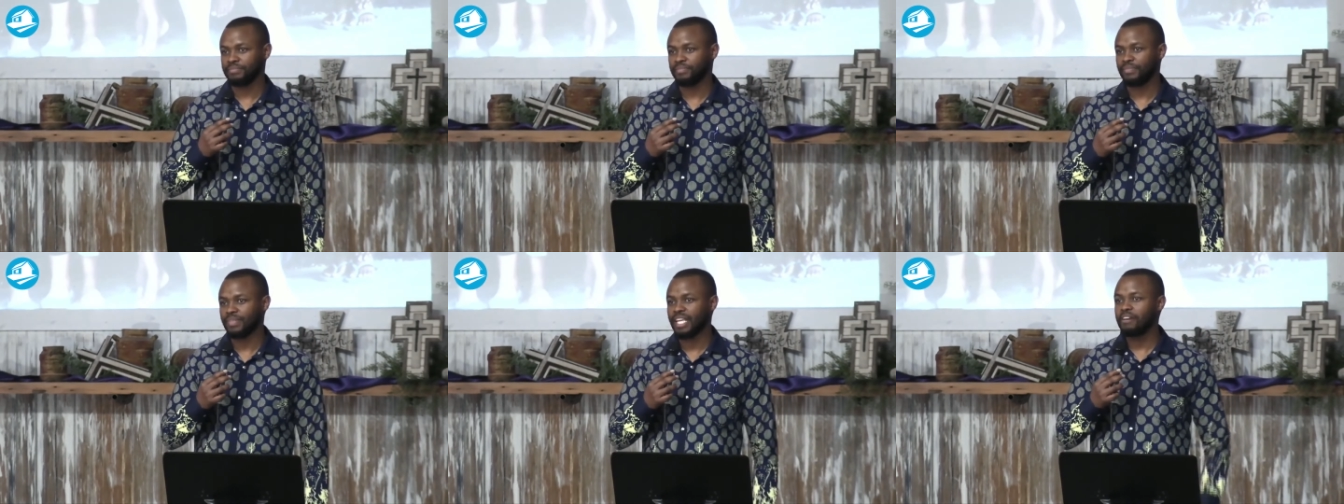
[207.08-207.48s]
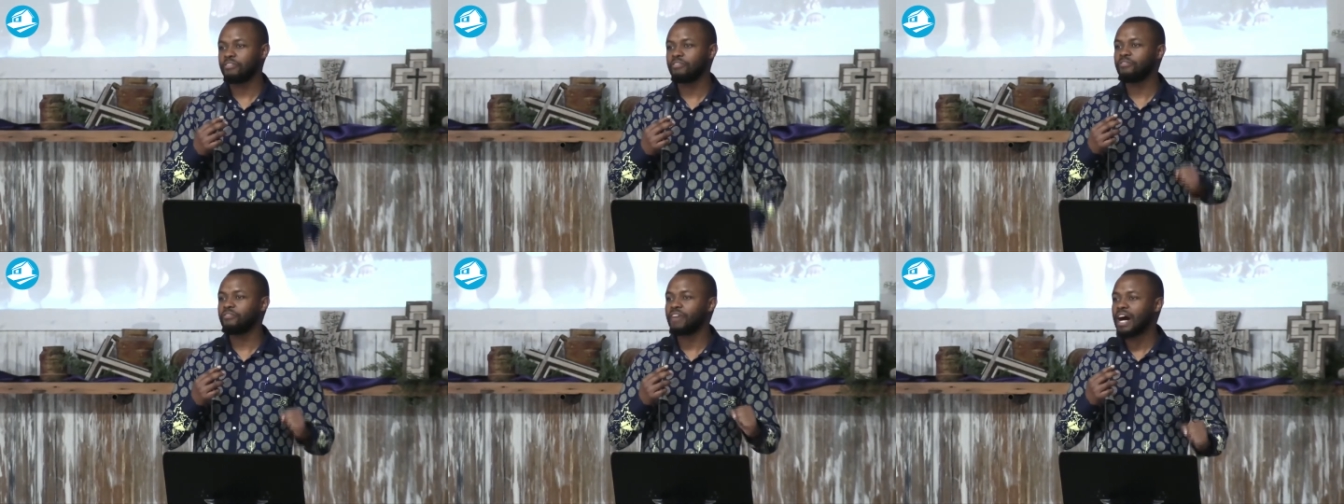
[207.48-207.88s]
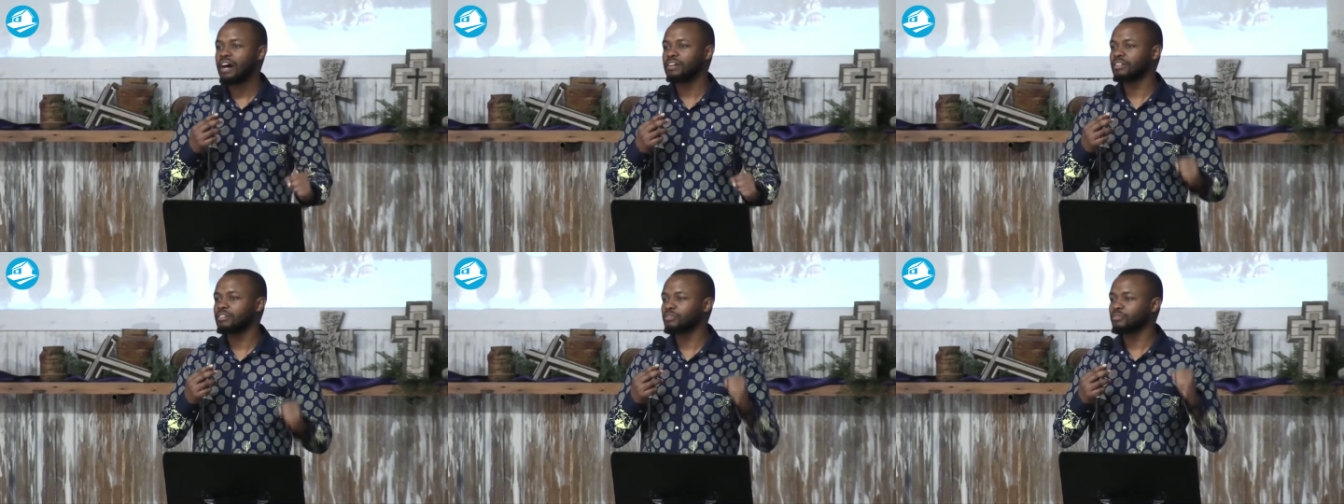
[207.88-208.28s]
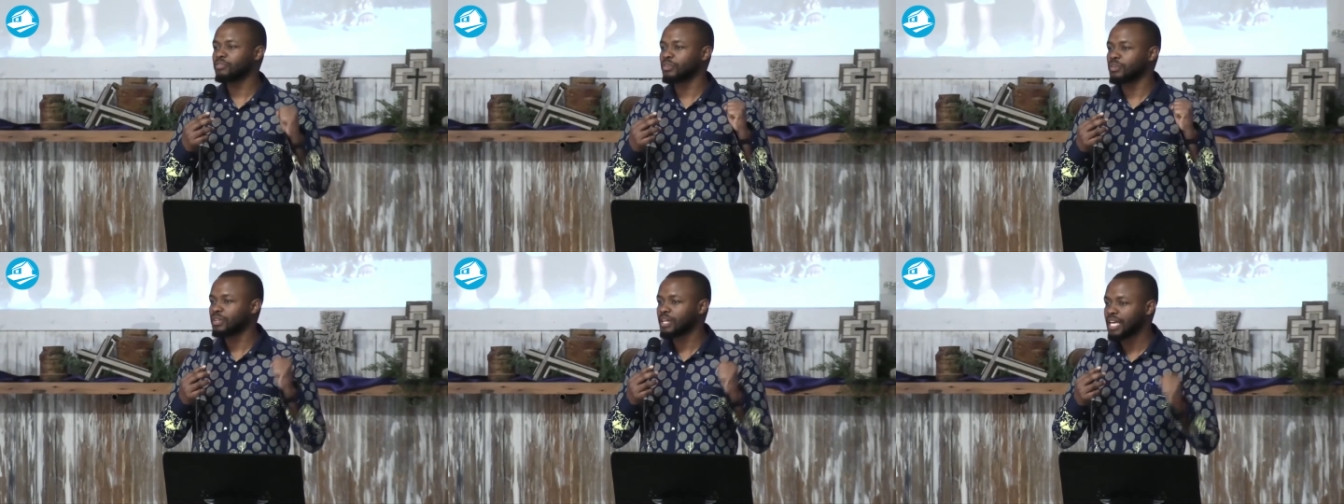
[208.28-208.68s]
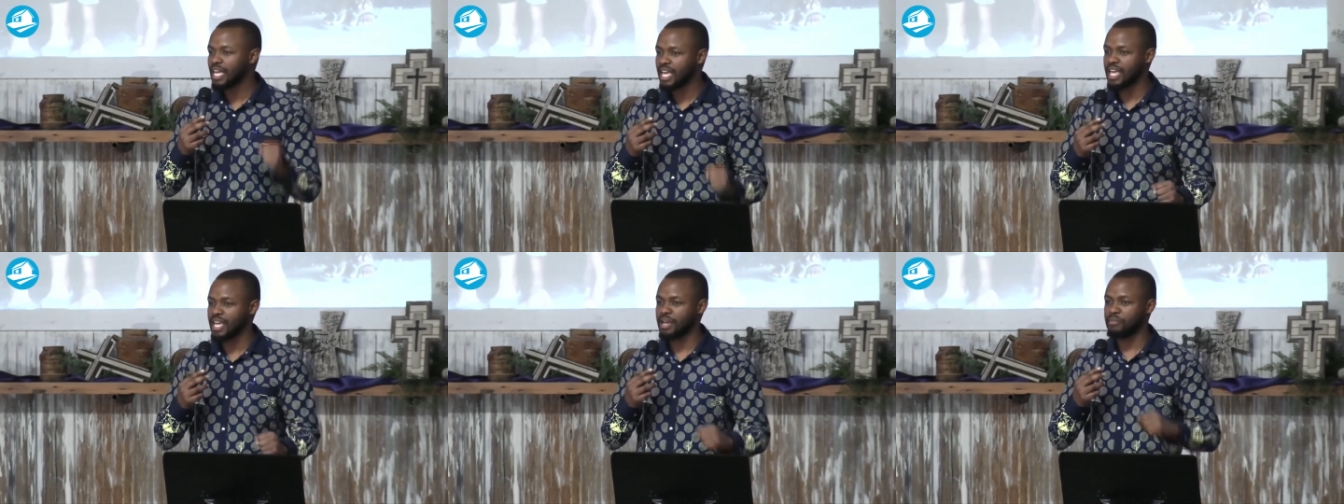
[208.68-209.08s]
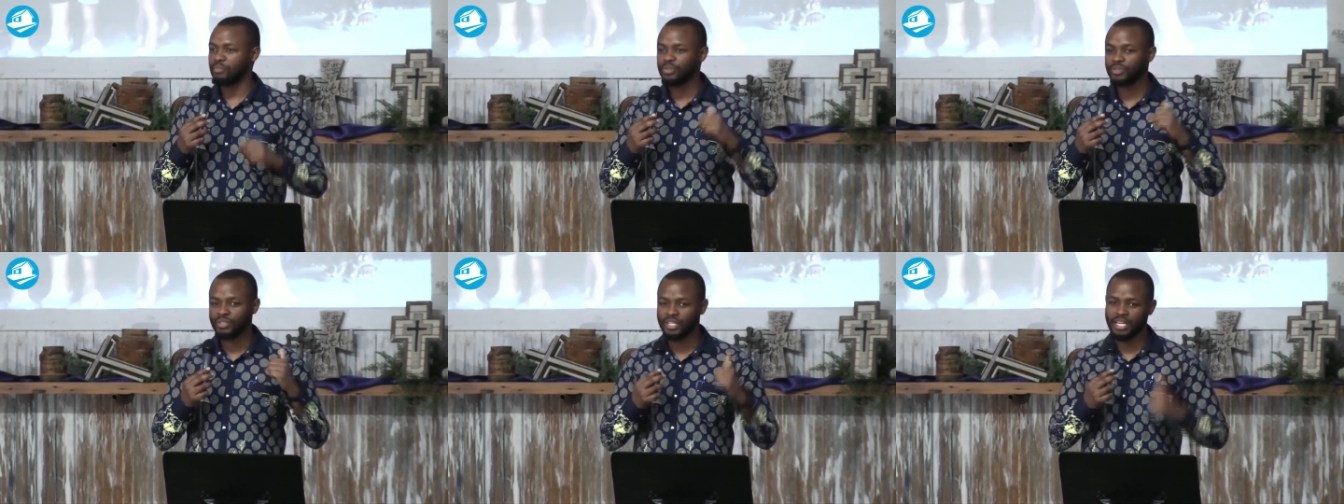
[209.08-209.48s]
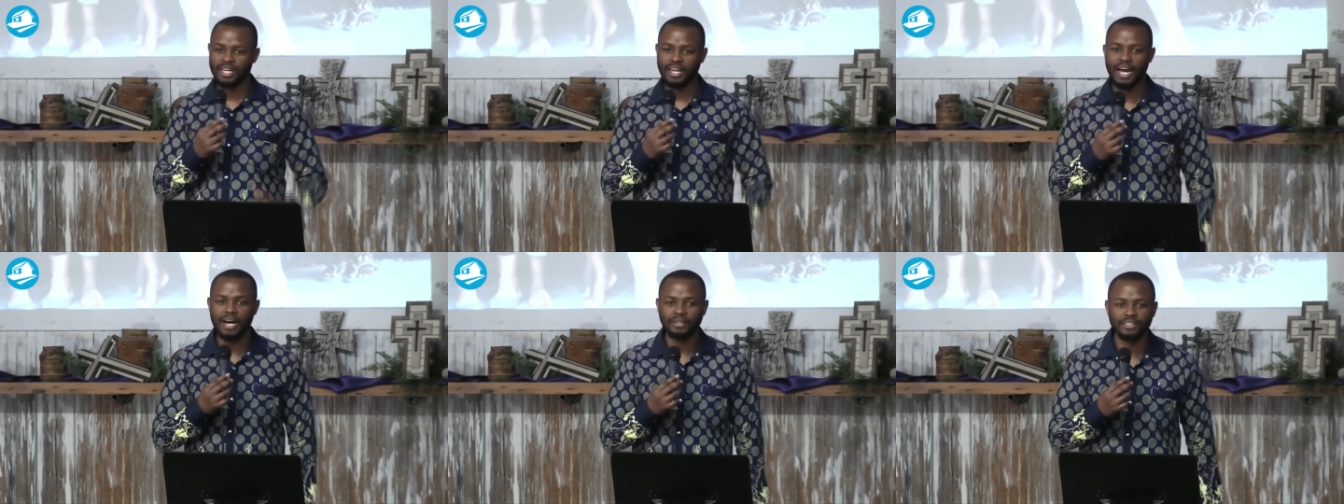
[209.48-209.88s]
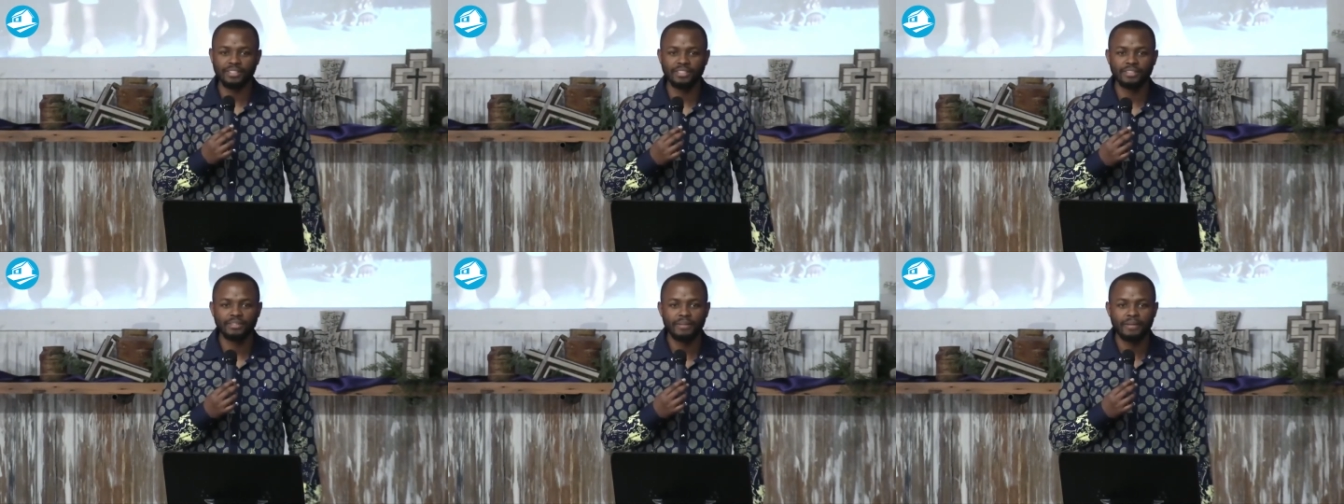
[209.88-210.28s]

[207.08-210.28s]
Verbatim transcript: that fought for him to get out.